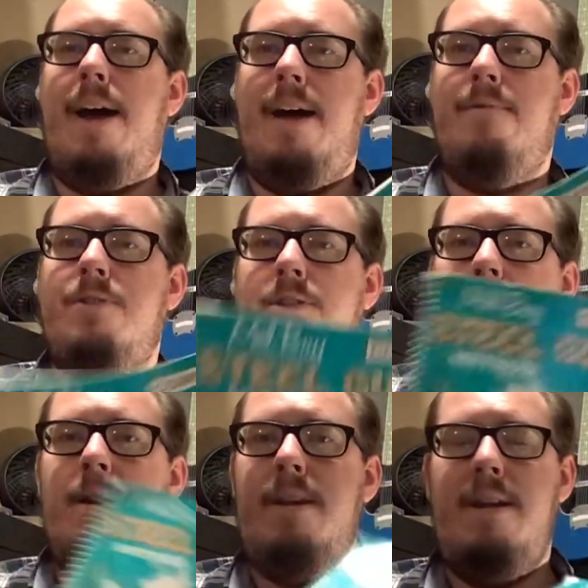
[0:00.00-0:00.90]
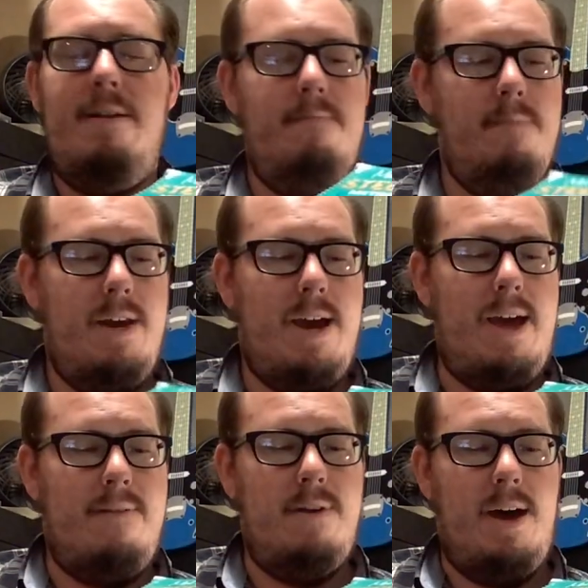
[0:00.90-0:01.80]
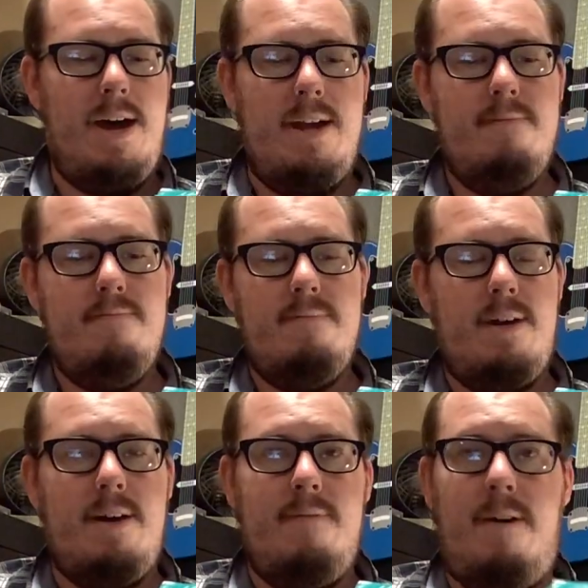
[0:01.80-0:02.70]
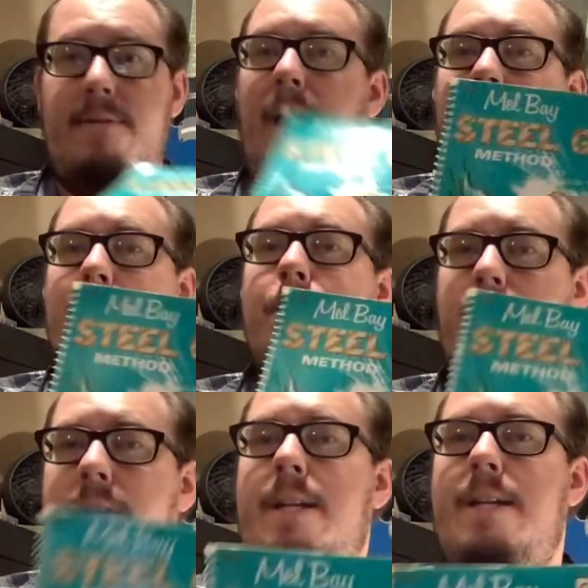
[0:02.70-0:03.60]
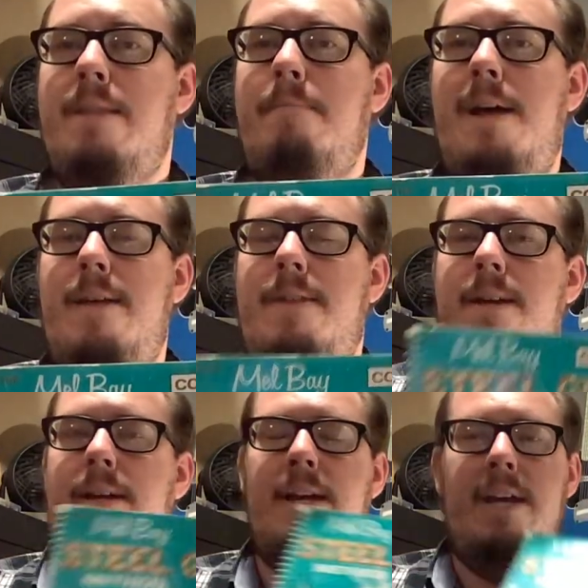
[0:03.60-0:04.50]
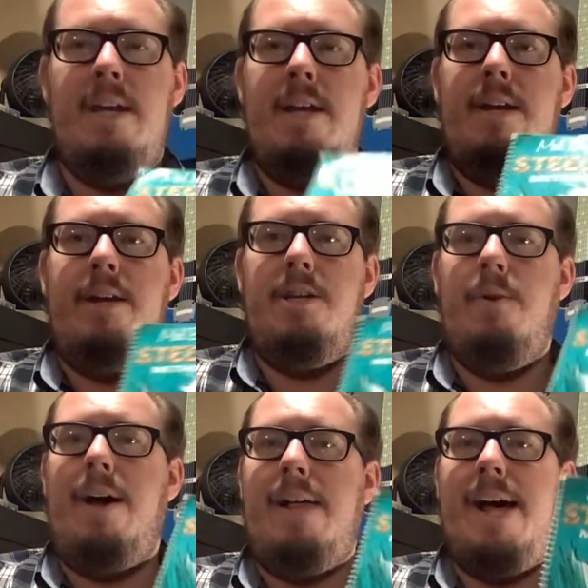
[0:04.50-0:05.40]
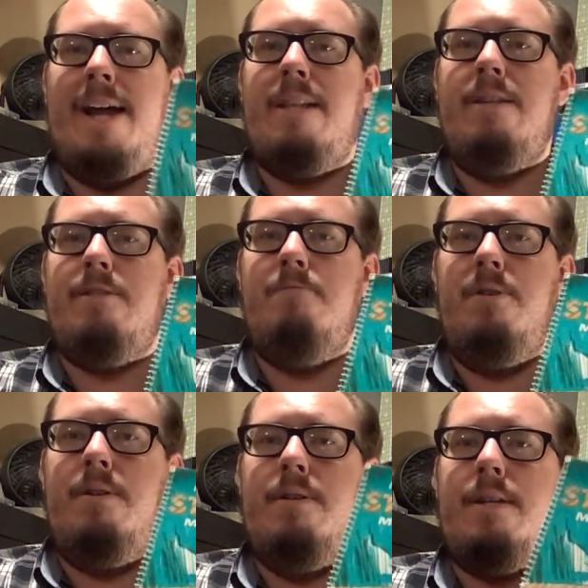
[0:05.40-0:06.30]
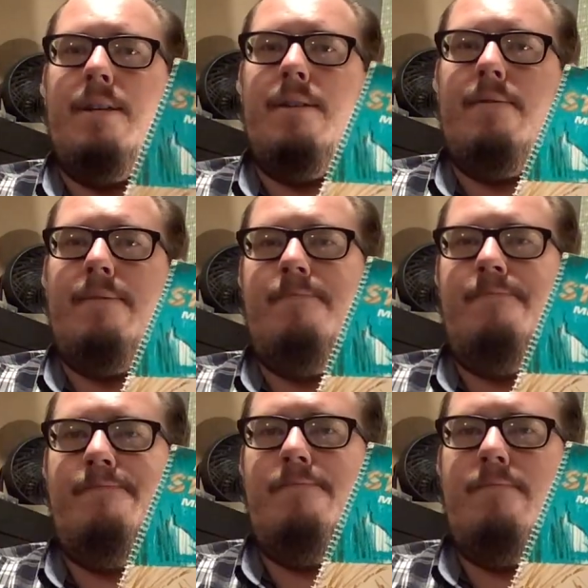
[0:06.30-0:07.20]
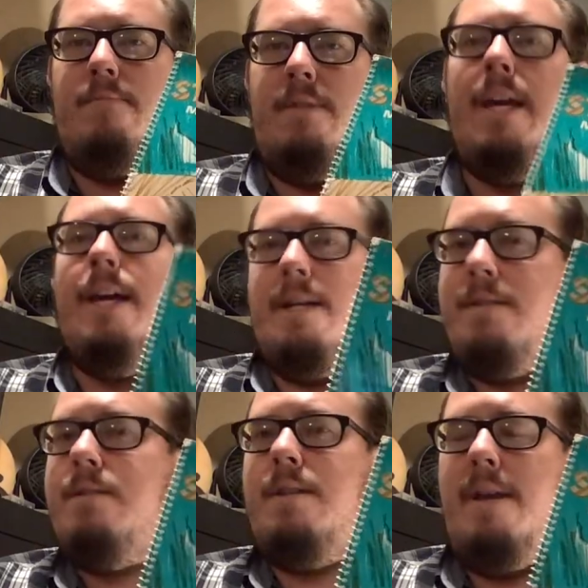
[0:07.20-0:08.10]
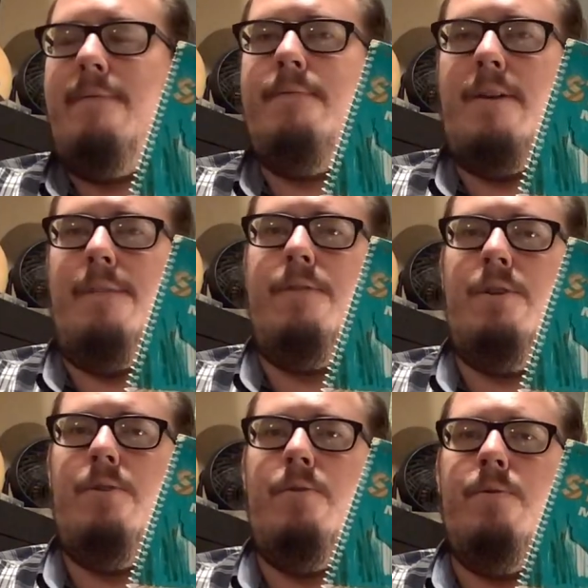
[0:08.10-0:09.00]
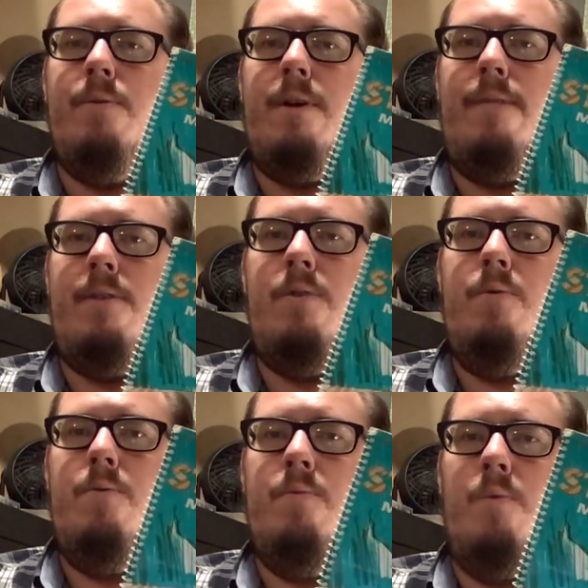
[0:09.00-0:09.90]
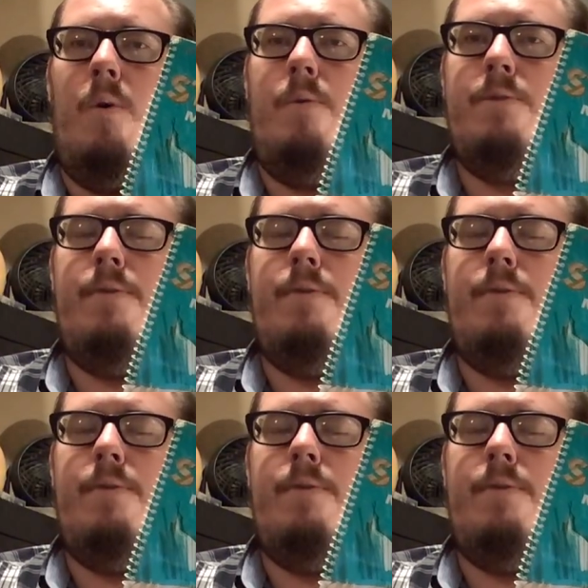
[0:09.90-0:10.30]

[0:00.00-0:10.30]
have started it, but I have not. I've not completed the method. Do I like this book? Yes. If you want to